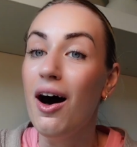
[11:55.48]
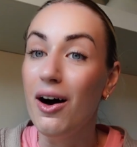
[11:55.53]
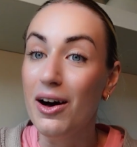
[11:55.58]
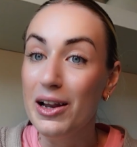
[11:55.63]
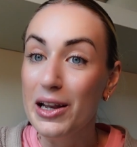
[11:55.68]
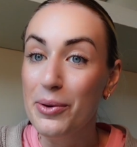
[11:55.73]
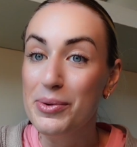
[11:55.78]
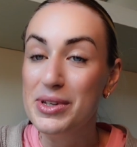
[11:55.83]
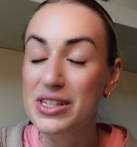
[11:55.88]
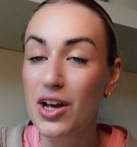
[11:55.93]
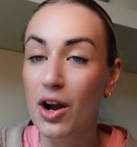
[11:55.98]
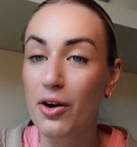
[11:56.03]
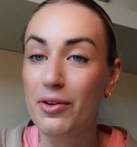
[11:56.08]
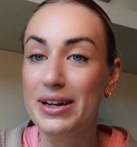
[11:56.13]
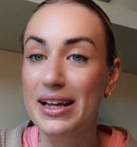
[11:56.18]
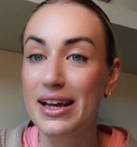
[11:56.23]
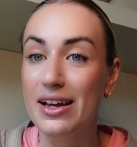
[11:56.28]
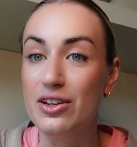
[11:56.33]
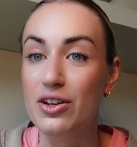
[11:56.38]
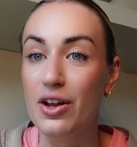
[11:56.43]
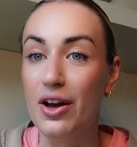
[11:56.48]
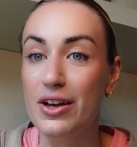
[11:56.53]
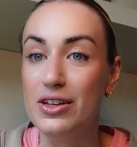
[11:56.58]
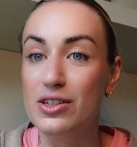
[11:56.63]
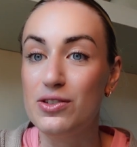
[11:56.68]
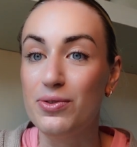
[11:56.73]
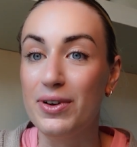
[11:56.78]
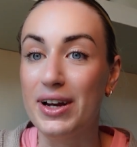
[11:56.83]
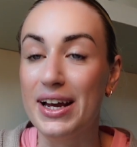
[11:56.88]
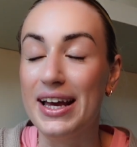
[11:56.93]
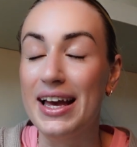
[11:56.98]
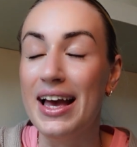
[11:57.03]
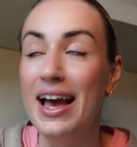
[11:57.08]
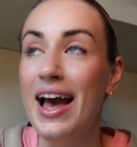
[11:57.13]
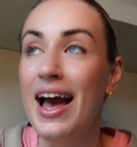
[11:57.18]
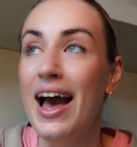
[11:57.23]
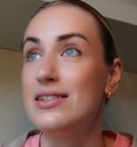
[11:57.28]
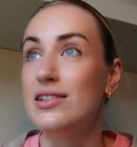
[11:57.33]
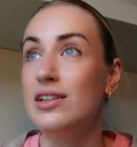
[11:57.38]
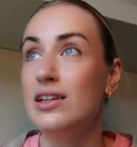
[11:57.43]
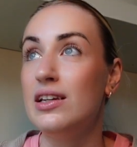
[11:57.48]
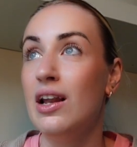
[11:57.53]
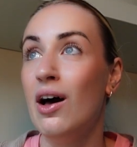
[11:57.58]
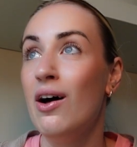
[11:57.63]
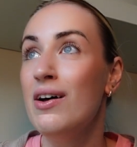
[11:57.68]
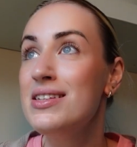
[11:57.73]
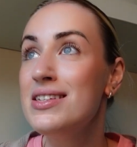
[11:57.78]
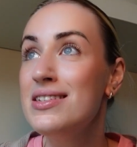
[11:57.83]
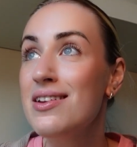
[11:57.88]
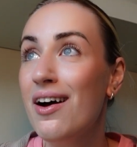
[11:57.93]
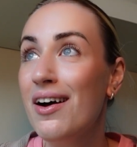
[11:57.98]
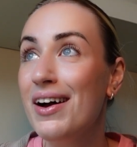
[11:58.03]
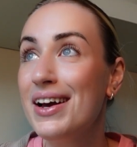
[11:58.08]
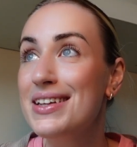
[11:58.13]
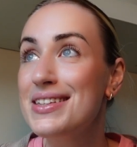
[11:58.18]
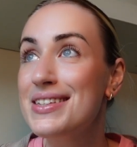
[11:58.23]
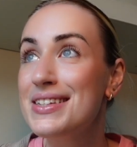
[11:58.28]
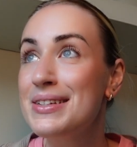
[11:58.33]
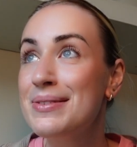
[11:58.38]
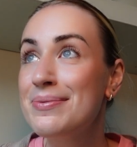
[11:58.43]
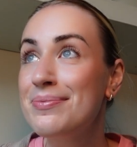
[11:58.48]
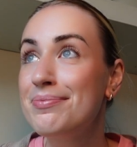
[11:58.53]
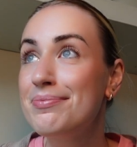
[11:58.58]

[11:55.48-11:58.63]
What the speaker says: Arlo is currently at nursery. Last night,